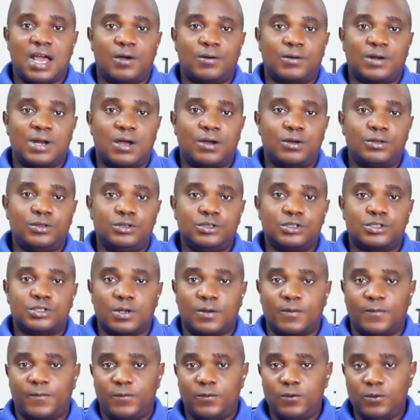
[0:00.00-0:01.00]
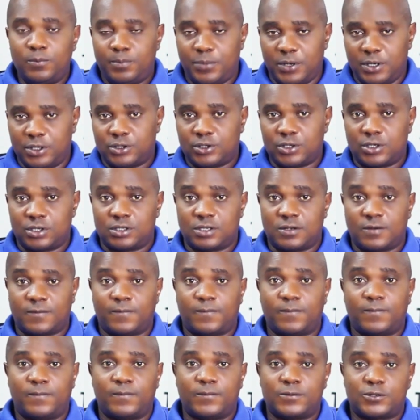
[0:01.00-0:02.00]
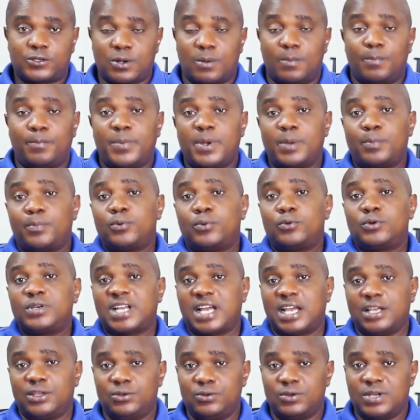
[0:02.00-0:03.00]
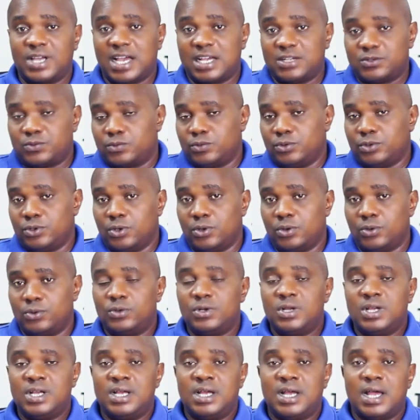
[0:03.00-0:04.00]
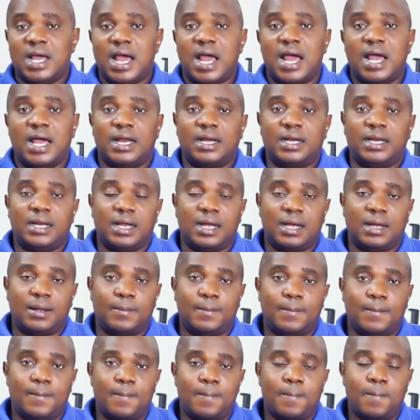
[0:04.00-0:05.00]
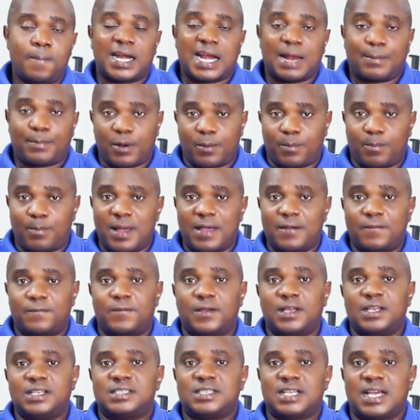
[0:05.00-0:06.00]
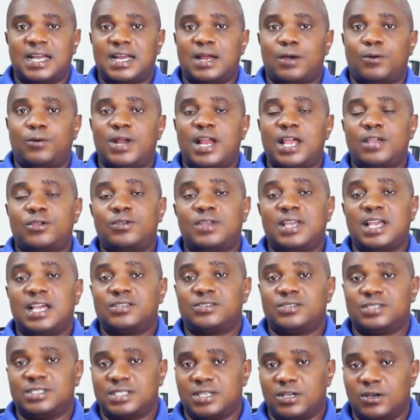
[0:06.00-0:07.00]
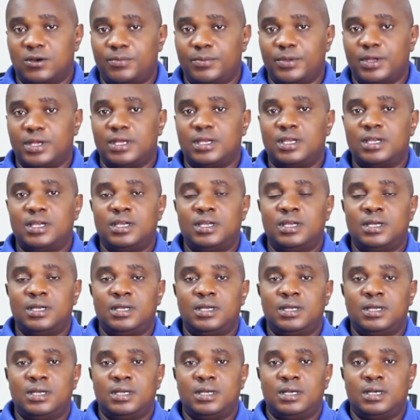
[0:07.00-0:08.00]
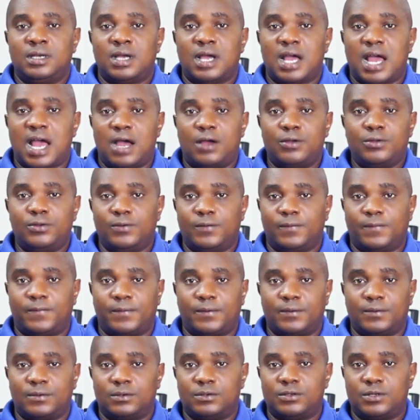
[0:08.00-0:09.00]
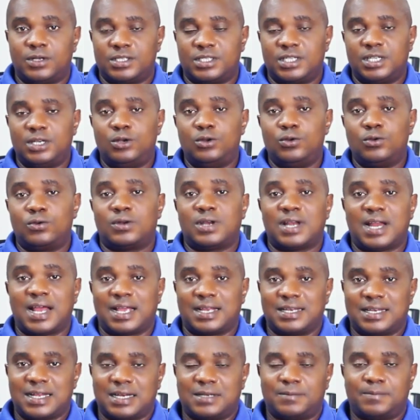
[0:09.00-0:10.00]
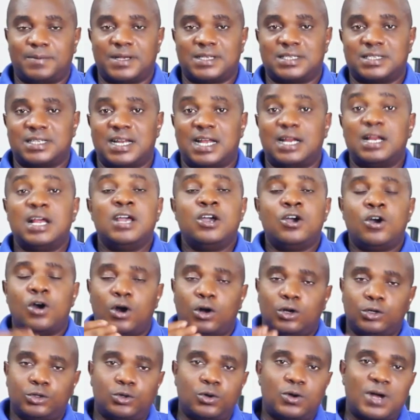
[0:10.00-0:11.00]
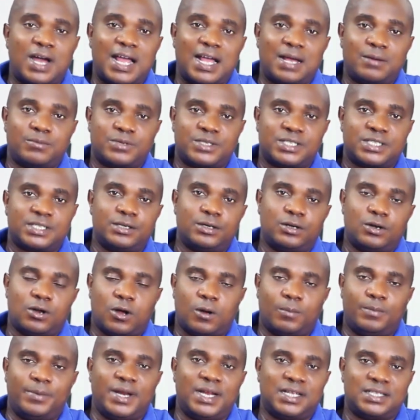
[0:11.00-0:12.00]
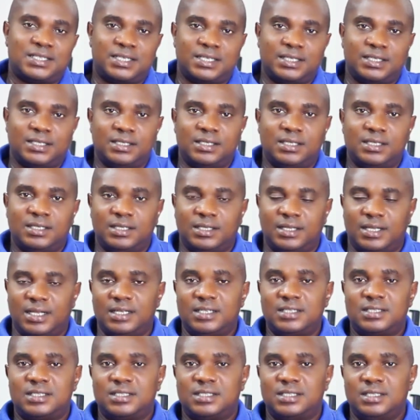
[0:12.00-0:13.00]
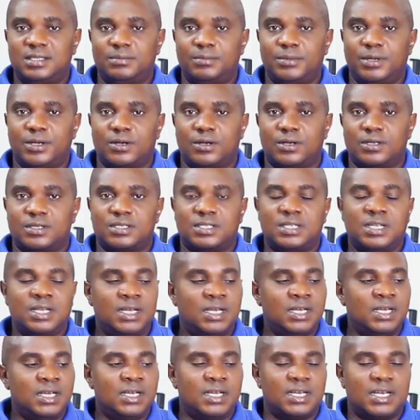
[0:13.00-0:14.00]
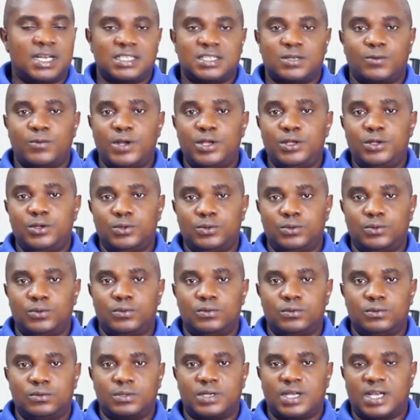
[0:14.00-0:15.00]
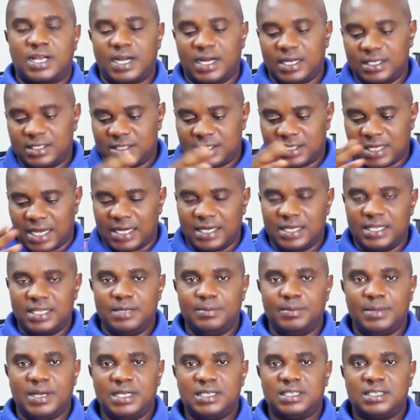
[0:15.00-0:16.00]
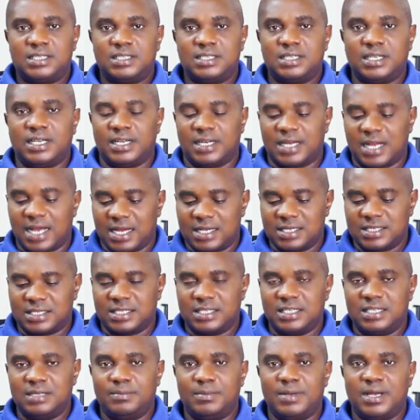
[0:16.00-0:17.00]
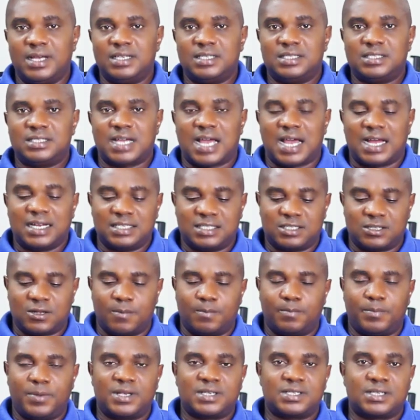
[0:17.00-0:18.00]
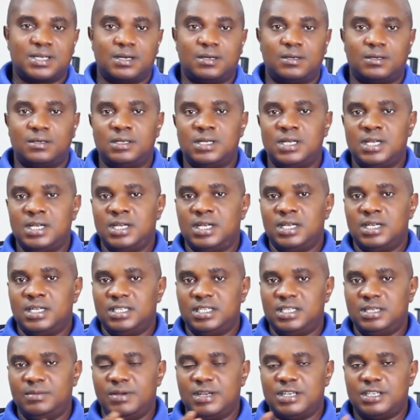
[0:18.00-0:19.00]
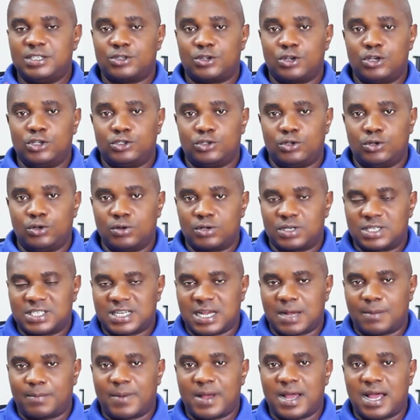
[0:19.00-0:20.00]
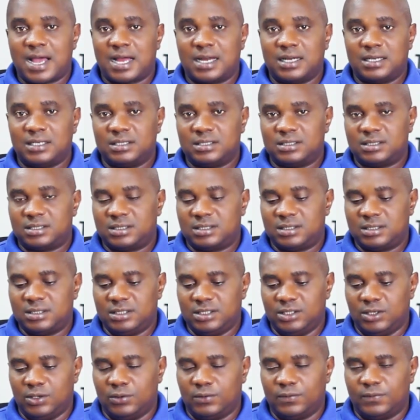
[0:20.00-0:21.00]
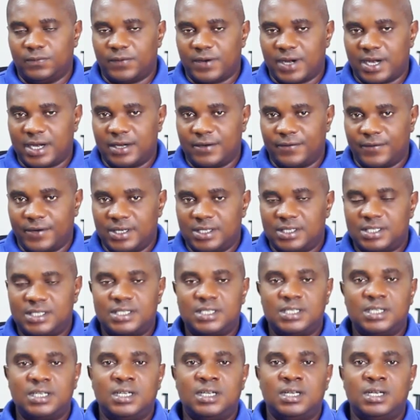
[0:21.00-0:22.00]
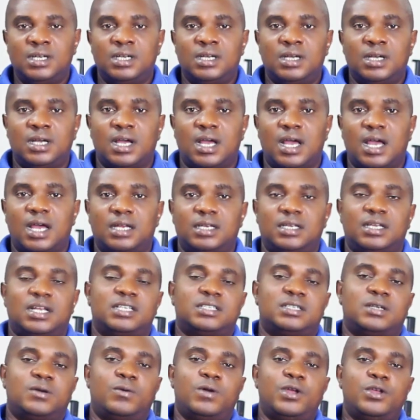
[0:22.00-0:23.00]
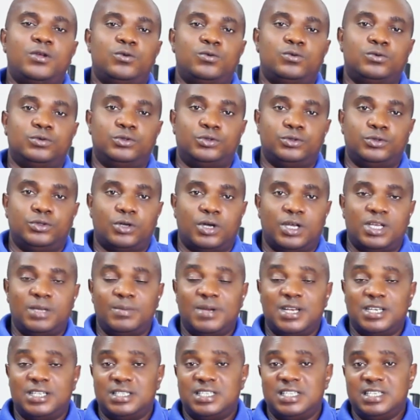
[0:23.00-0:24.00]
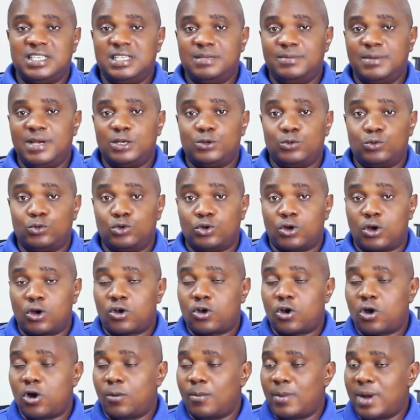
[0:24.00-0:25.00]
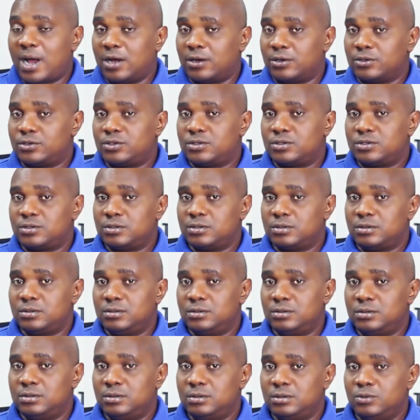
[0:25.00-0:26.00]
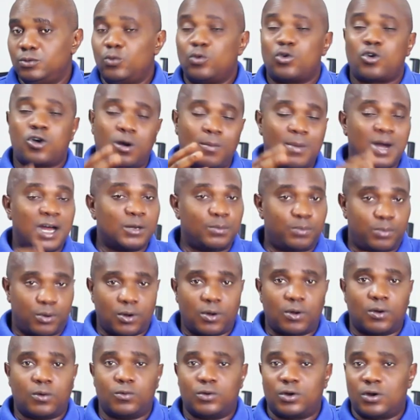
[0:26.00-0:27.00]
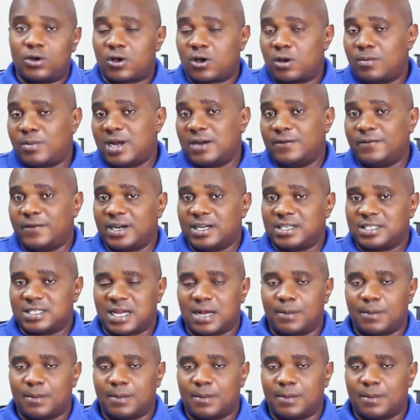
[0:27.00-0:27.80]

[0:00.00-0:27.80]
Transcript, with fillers: I will now use some few pictures of some people that you guys will know and um, wrap up my face. And I would like you guys to tell me how you feel. Does it look like that person? although I am still updating this because there's a way you create an image, enhance the image, add some pixel, the image is going to look sharper and you know very rich. And that's a way you will do your image, the image will not come out, will come out blur, will not come out very